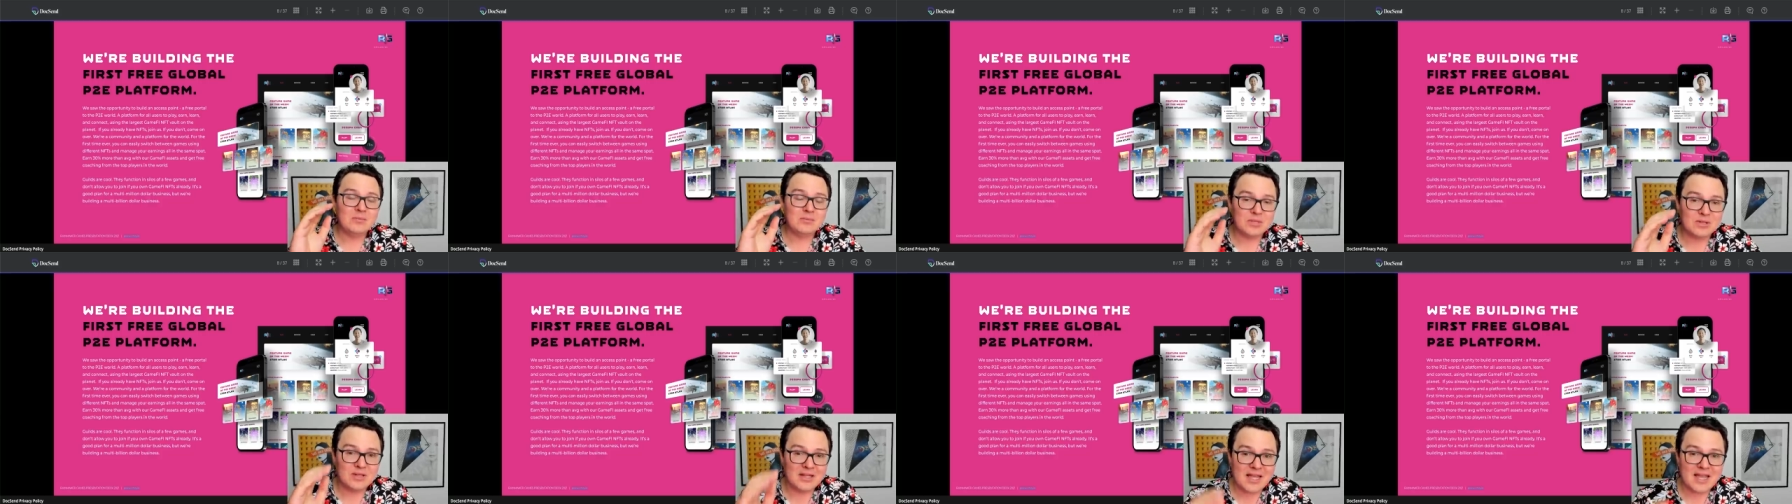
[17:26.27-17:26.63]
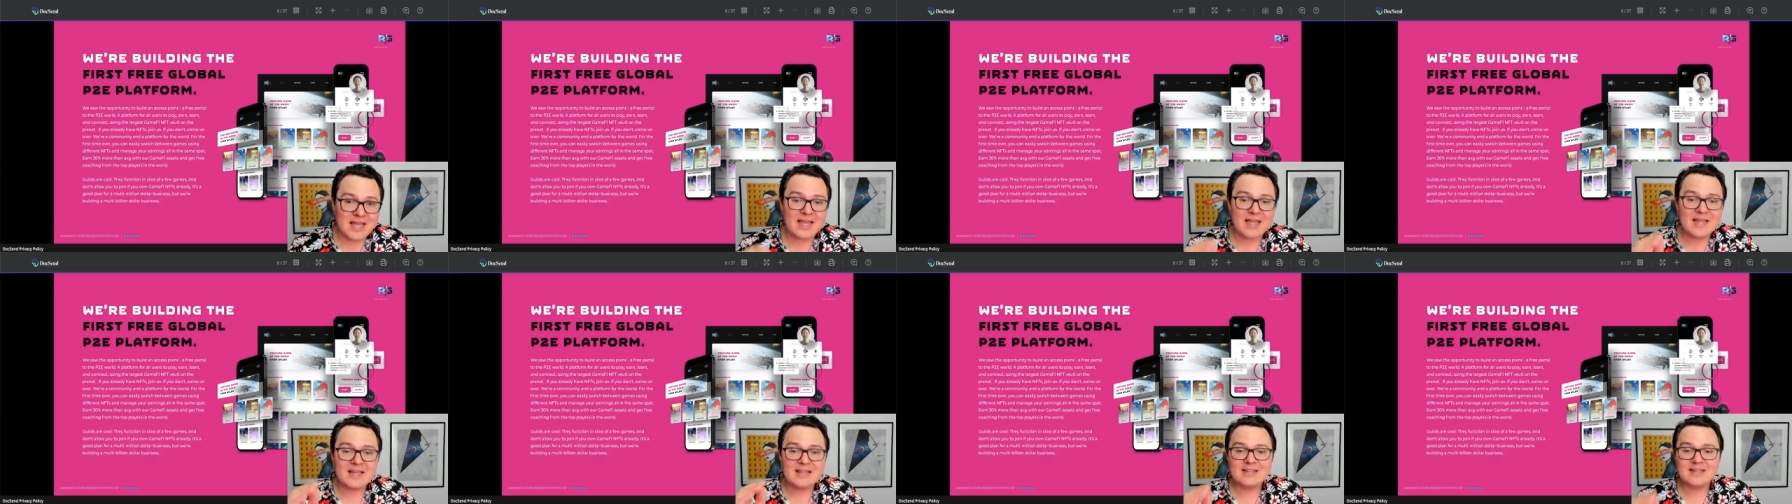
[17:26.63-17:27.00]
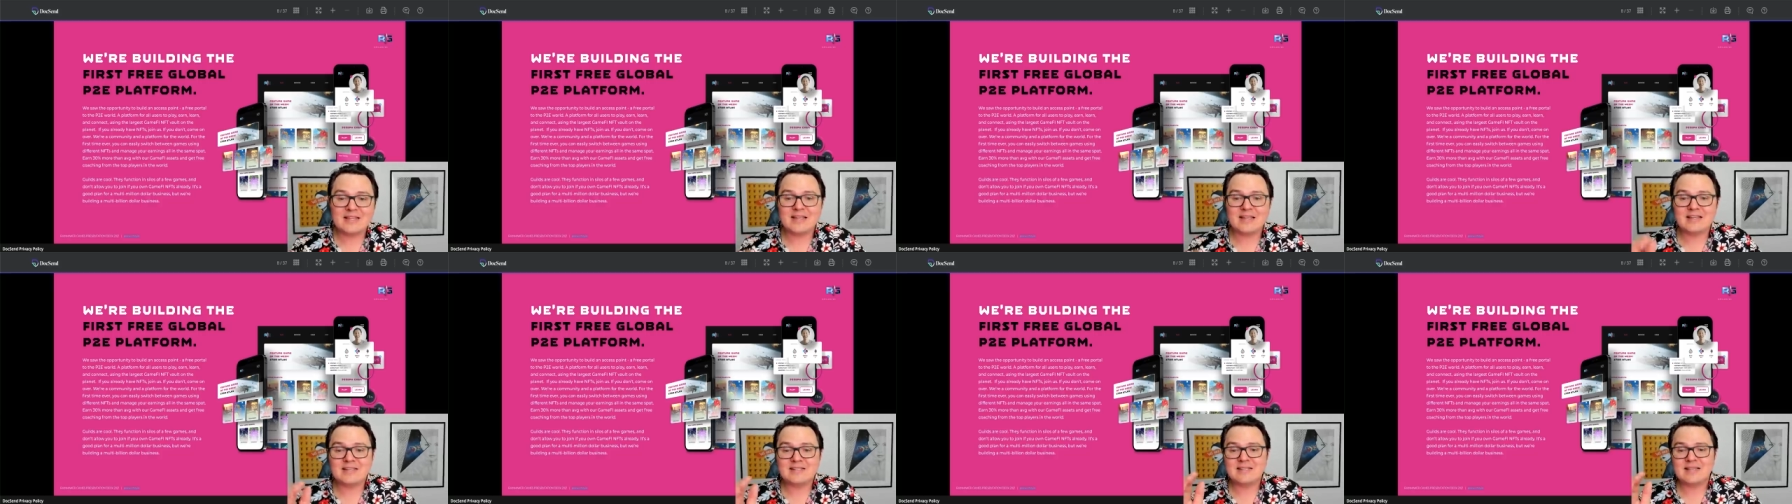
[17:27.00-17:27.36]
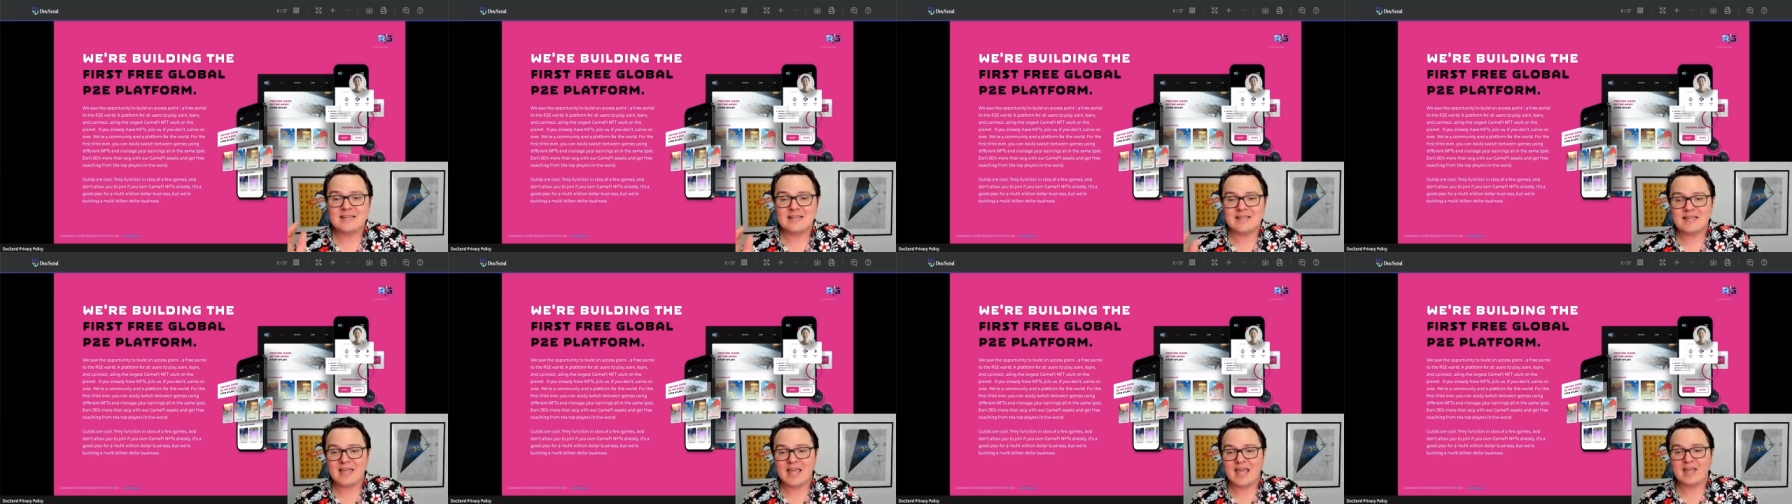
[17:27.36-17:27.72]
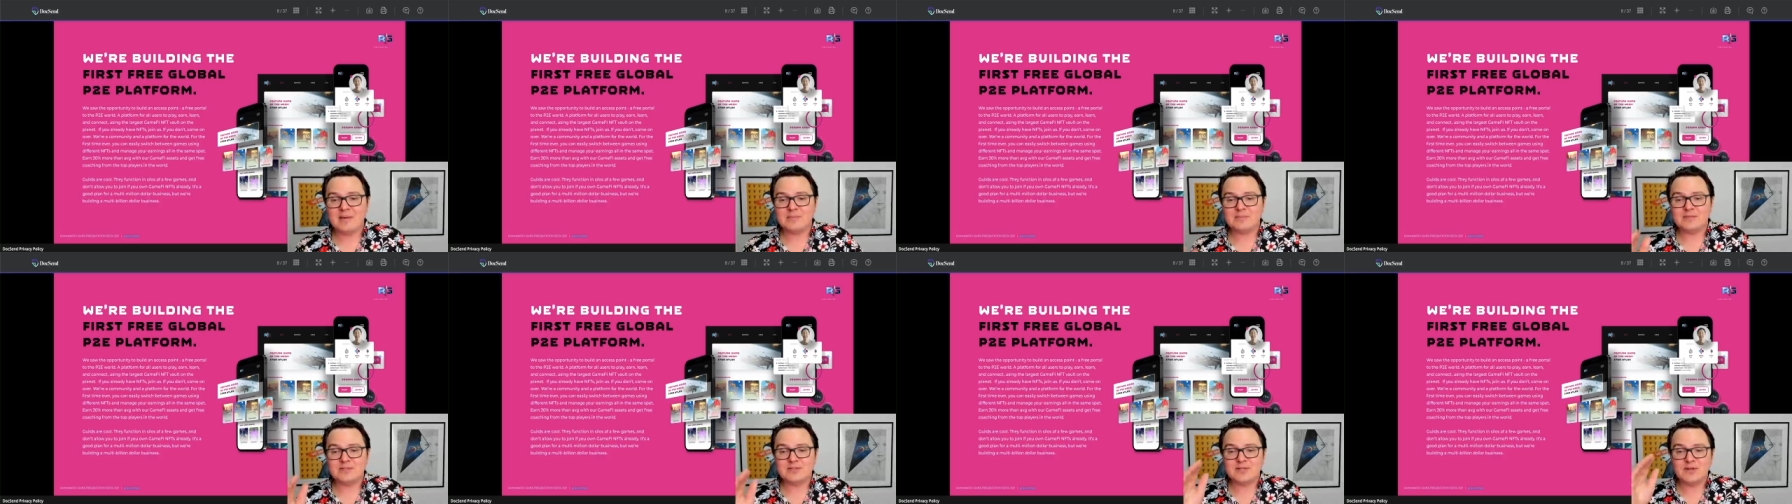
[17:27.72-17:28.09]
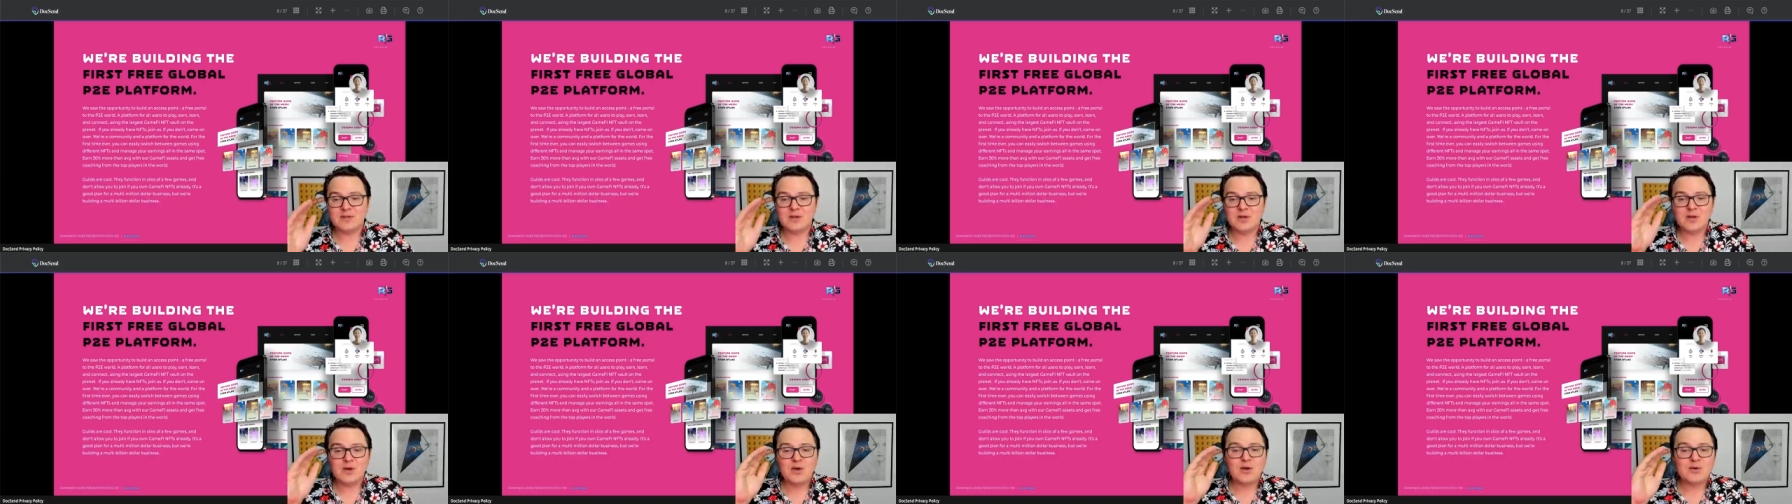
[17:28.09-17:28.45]
play these games
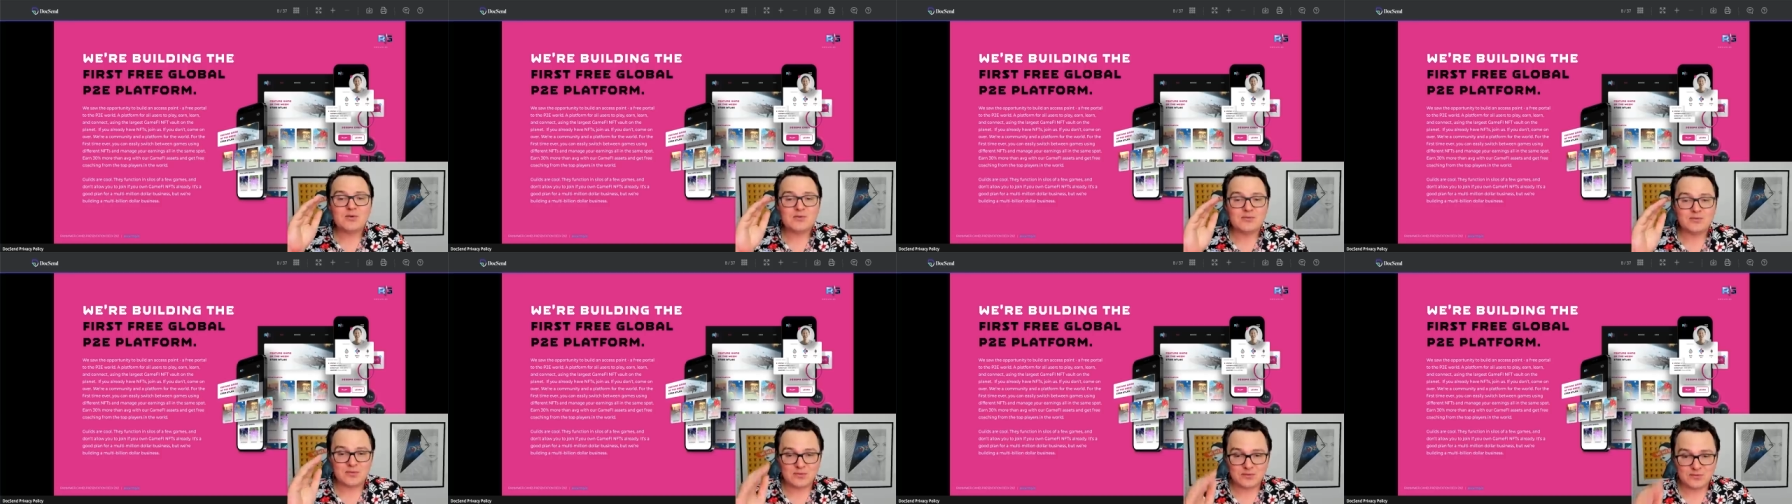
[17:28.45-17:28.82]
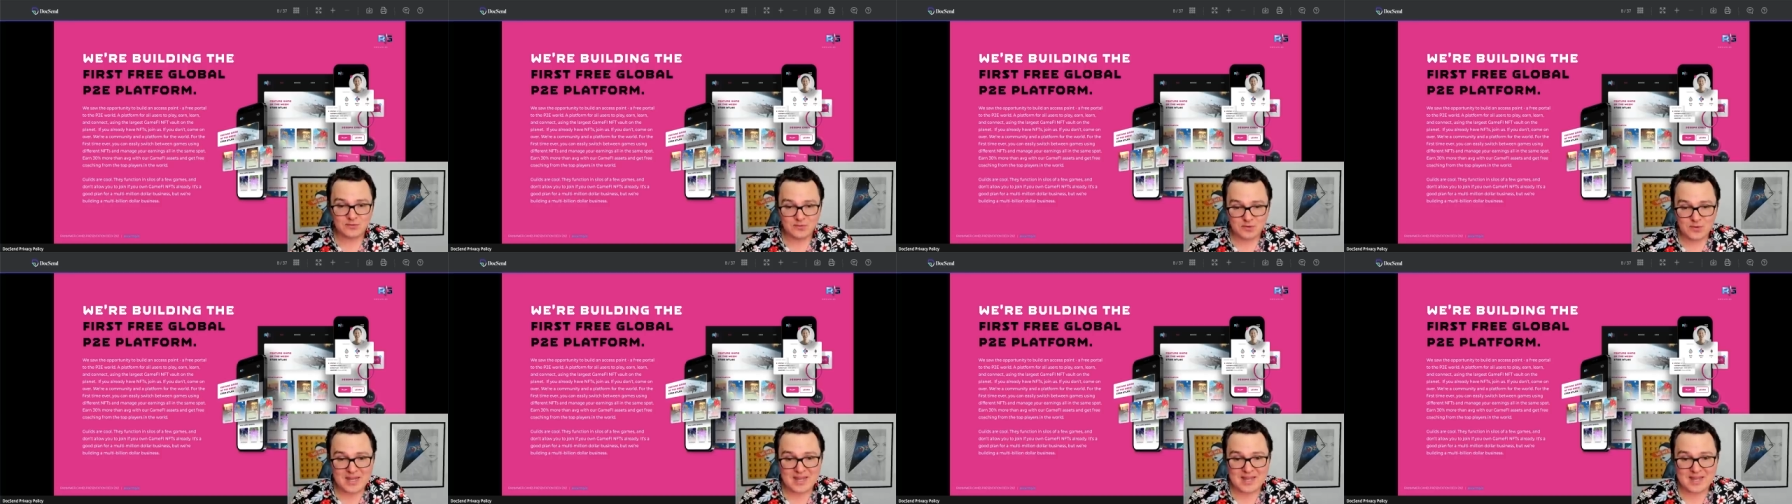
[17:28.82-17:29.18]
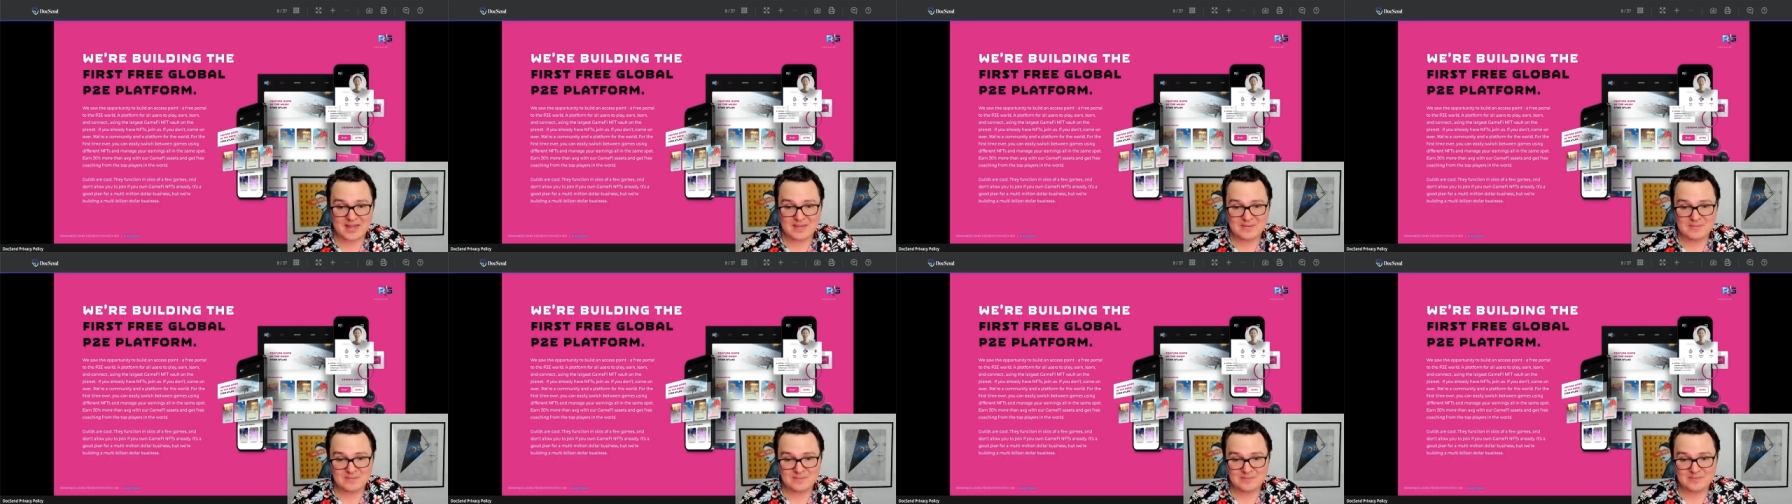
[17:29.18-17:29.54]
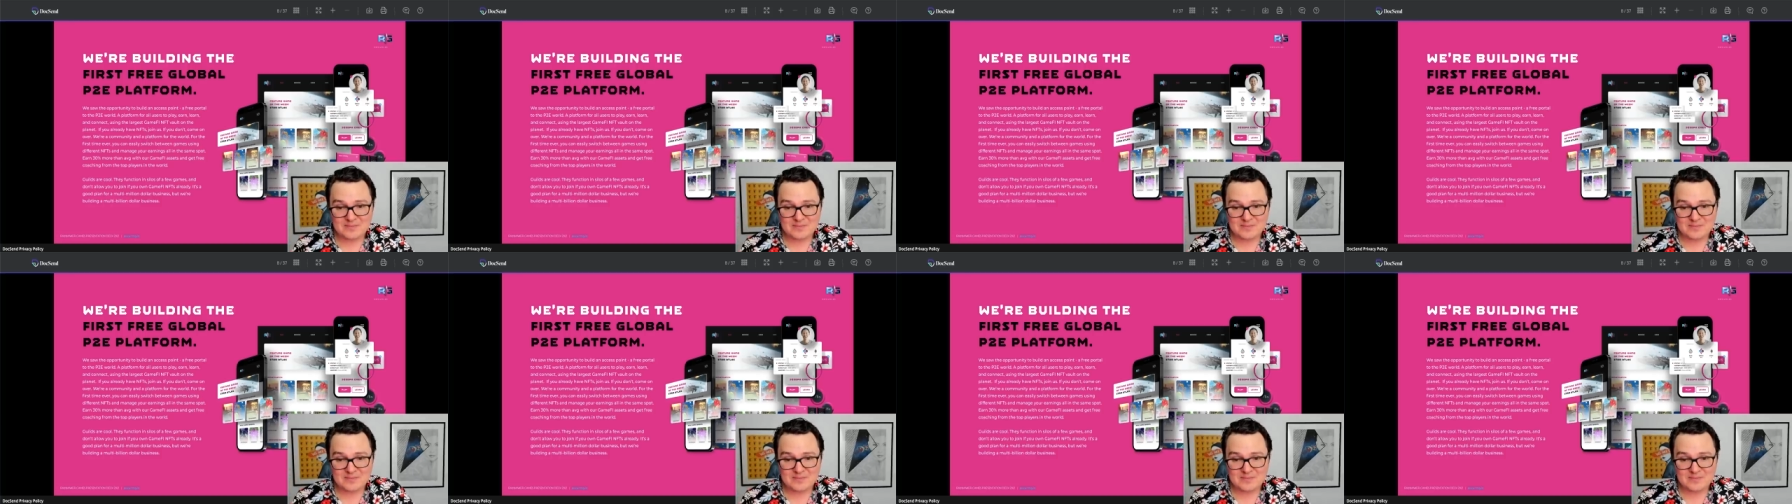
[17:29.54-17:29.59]
for free,